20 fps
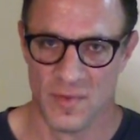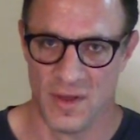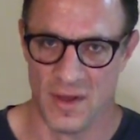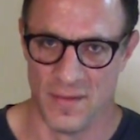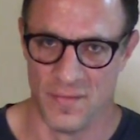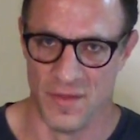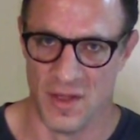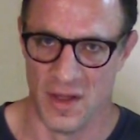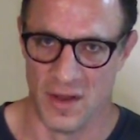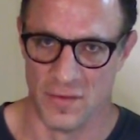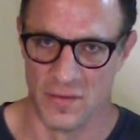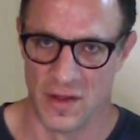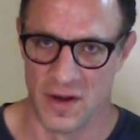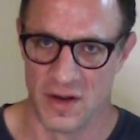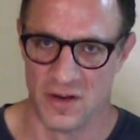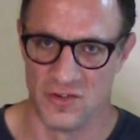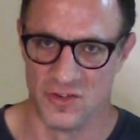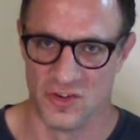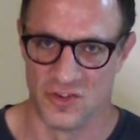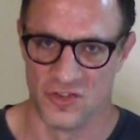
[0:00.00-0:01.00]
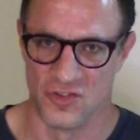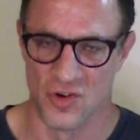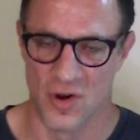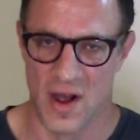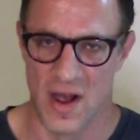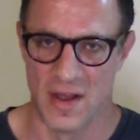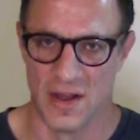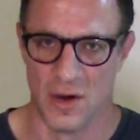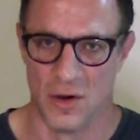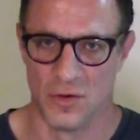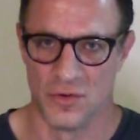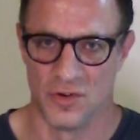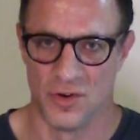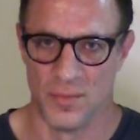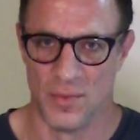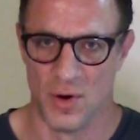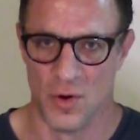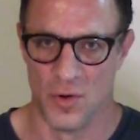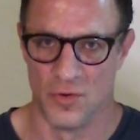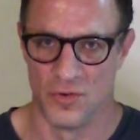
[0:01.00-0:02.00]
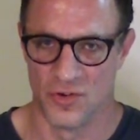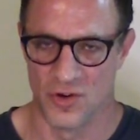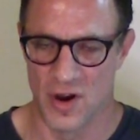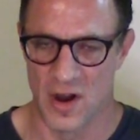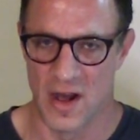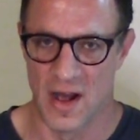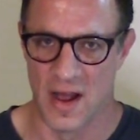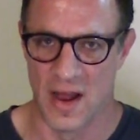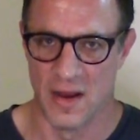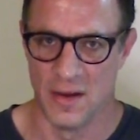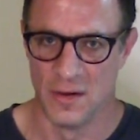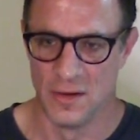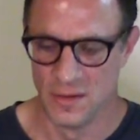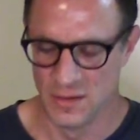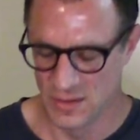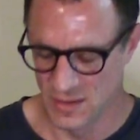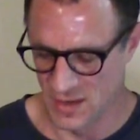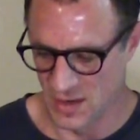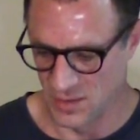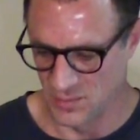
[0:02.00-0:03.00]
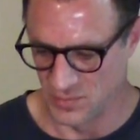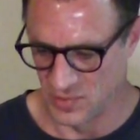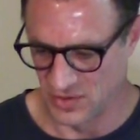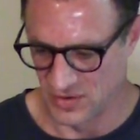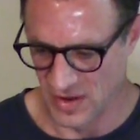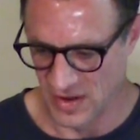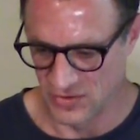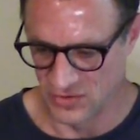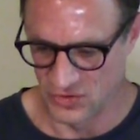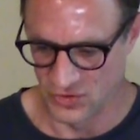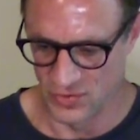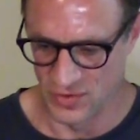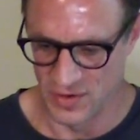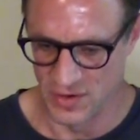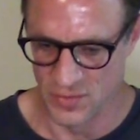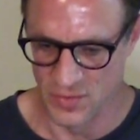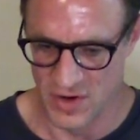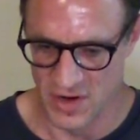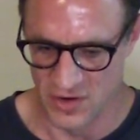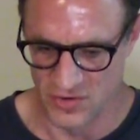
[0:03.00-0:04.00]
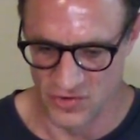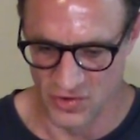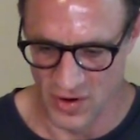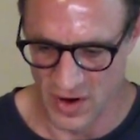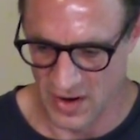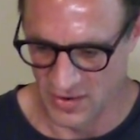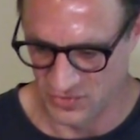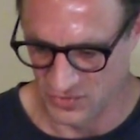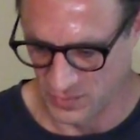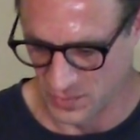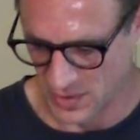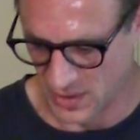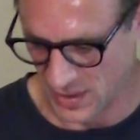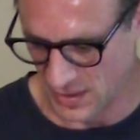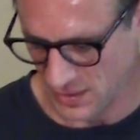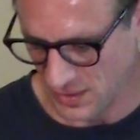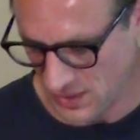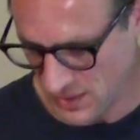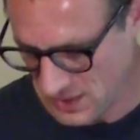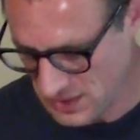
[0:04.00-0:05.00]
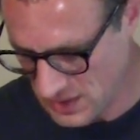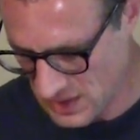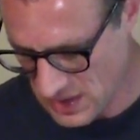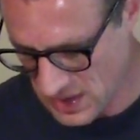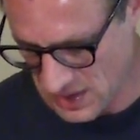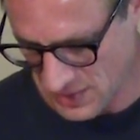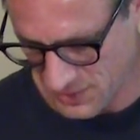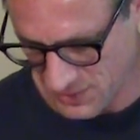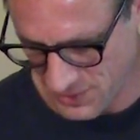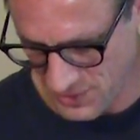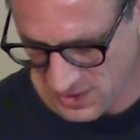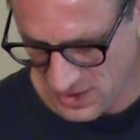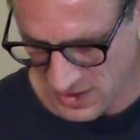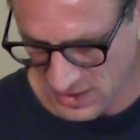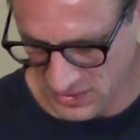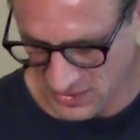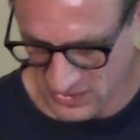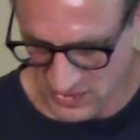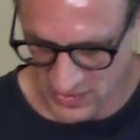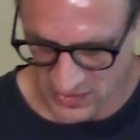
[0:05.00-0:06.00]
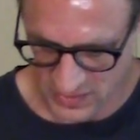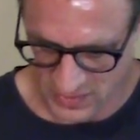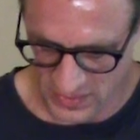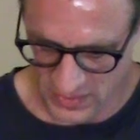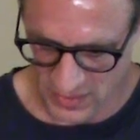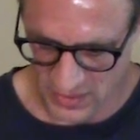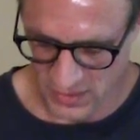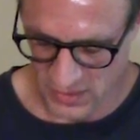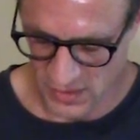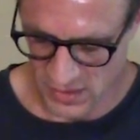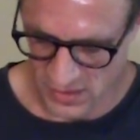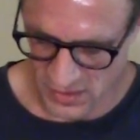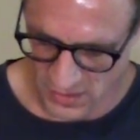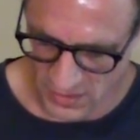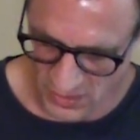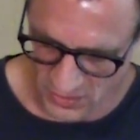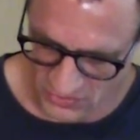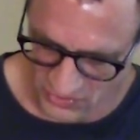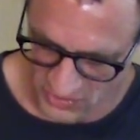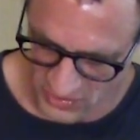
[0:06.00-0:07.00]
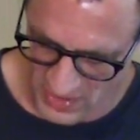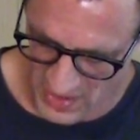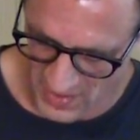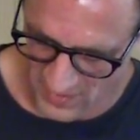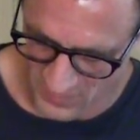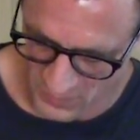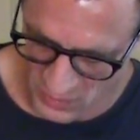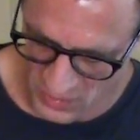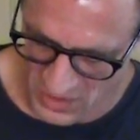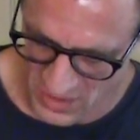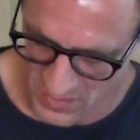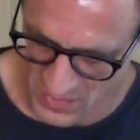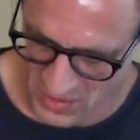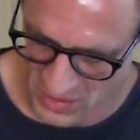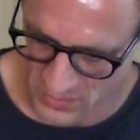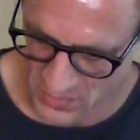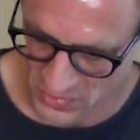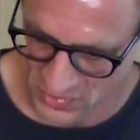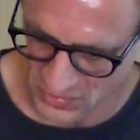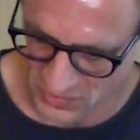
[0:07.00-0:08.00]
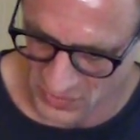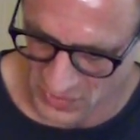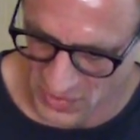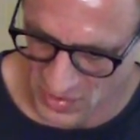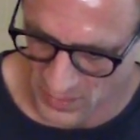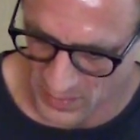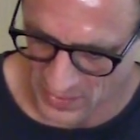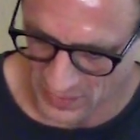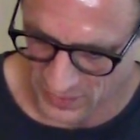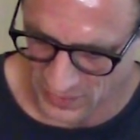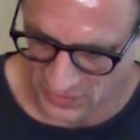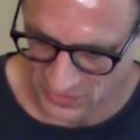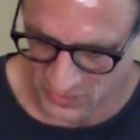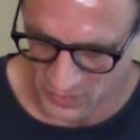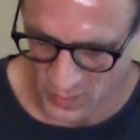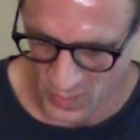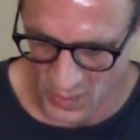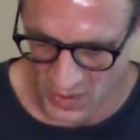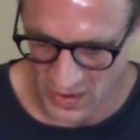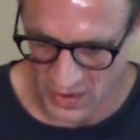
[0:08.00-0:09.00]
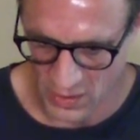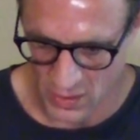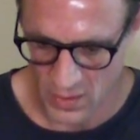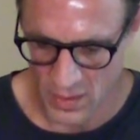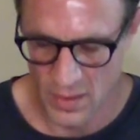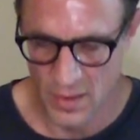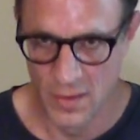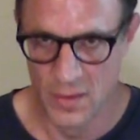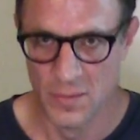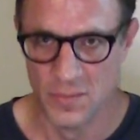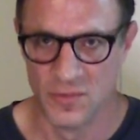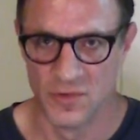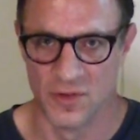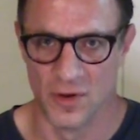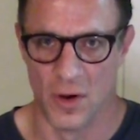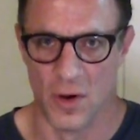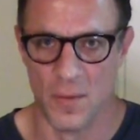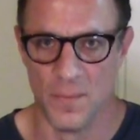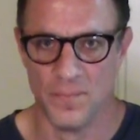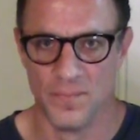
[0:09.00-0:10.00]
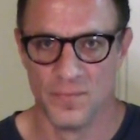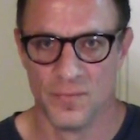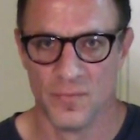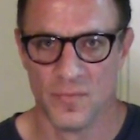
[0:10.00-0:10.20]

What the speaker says: and then let it just dry out to bone dry and potentially readdress. But I think it should have pretty minimal cleanup at this point. So